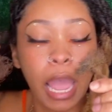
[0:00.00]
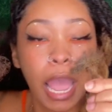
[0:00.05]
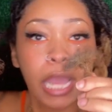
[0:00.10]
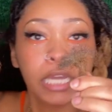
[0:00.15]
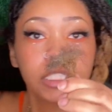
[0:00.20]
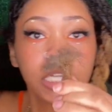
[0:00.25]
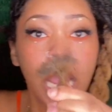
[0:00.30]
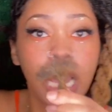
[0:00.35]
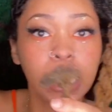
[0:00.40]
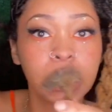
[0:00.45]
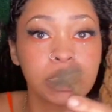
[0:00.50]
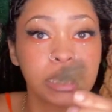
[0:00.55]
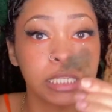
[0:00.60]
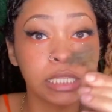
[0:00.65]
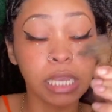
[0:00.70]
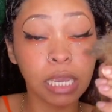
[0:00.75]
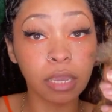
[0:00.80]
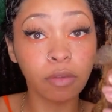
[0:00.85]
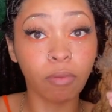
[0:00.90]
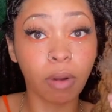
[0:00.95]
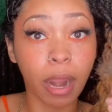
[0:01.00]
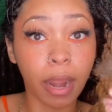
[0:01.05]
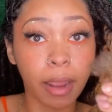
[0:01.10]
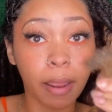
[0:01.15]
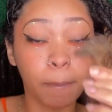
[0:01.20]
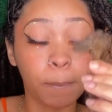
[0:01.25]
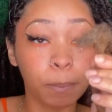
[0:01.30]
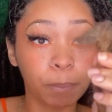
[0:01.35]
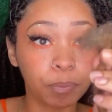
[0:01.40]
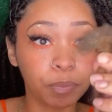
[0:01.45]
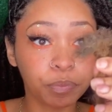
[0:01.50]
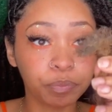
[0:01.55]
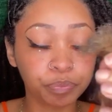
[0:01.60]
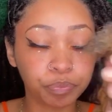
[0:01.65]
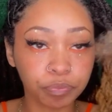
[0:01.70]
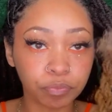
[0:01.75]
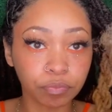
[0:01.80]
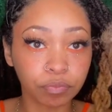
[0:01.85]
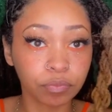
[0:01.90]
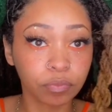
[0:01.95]
As y'all can see, right,
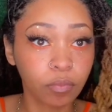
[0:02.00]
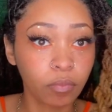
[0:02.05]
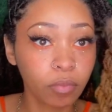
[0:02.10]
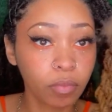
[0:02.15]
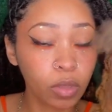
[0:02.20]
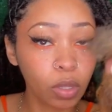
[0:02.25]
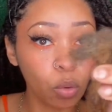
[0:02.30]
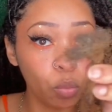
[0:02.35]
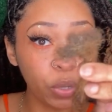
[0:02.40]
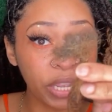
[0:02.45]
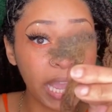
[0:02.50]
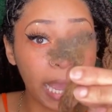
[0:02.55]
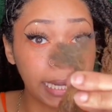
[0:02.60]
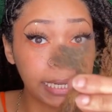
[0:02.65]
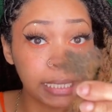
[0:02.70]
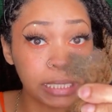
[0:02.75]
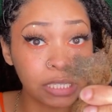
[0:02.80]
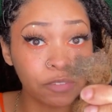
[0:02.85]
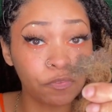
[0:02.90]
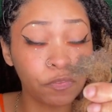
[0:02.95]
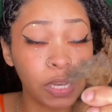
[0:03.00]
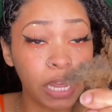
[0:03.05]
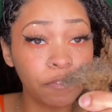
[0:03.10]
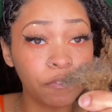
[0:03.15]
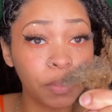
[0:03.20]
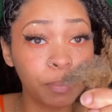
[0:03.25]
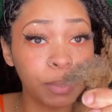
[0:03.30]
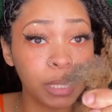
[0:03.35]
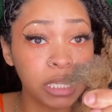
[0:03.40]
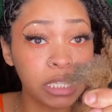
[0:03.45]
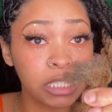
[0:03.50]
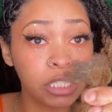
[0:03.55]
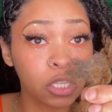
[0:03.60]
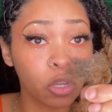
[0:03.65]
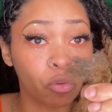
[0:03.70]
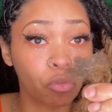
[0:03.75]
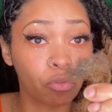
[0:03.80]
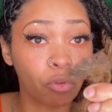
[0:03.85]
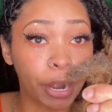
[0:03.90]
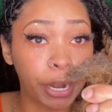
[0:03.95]
we got this fluffy piece
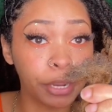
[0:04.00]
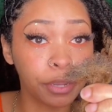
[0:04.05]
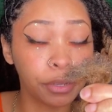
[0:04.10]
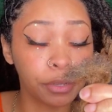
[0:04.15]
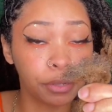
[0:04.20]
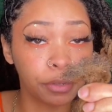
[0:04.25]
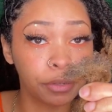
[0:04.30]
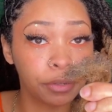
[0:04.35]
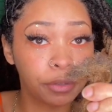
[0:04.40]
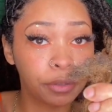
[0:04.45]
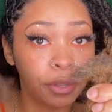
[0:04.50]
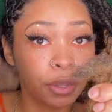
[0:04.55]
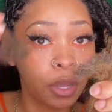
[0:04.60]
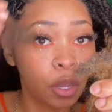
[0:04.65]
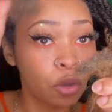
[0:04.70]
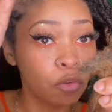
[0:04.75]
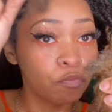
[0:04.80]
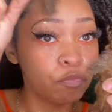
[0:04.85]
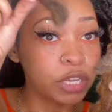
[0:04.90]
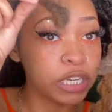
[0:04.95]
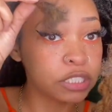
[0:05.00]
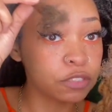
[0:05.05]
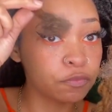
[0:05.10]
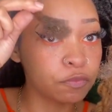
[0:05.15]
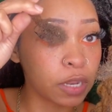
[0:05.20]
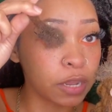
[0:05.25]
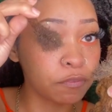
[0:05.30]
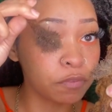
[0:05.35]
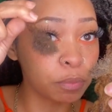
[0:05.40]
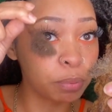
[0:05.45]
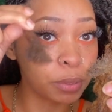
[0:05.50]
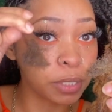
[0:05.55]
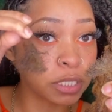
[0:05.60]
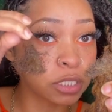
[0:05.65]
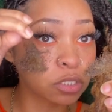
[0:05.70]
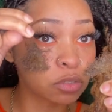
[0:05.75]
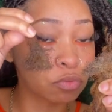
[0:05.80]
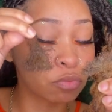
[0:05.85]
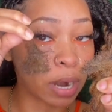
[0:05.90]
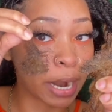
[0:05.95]
right here, this fluffy
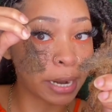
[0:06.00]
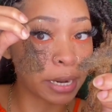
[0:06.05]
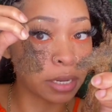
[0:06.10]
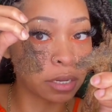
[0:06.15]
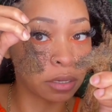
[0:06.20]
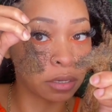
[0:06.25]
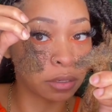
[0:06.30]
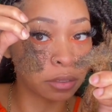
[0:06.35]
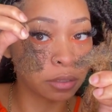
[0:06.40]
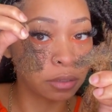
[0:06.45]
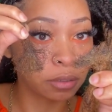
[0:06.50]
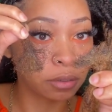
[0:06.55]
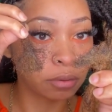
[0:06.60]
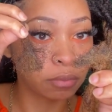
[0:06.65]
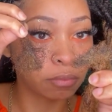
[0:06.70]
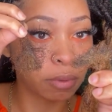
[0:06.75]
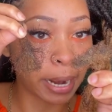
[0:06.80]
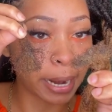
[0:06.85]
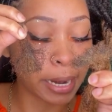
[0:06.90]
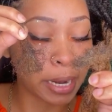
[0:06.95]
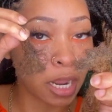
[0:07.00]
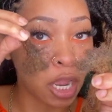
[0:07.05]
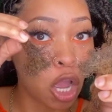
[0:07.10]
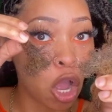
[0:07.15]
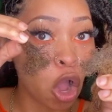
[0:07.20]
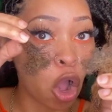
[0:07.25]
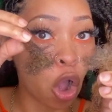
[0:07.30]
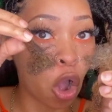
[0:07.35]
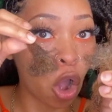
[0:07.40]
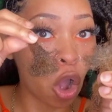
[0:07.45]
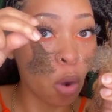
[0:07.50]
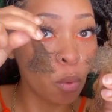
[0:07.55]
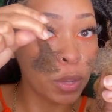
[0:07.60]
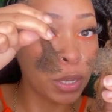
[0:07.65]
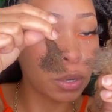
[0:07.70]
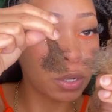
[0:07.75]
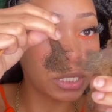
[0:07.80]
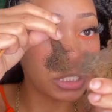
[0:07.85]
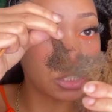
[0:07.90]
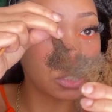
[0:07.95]
piece right here, right? All
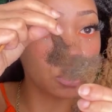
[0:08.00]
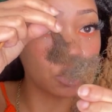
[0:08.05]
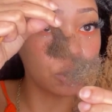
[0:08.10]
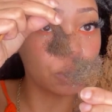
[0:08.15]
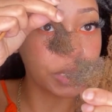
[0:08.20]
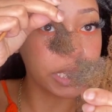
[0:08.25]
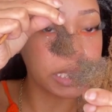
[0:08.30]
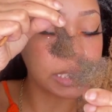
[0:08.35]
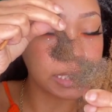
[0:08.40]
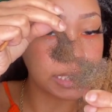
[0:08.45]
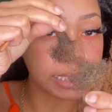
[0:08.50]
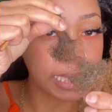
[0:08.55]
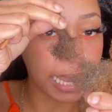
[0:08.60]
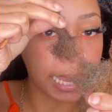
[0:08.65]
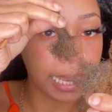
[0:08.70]
we gonna do is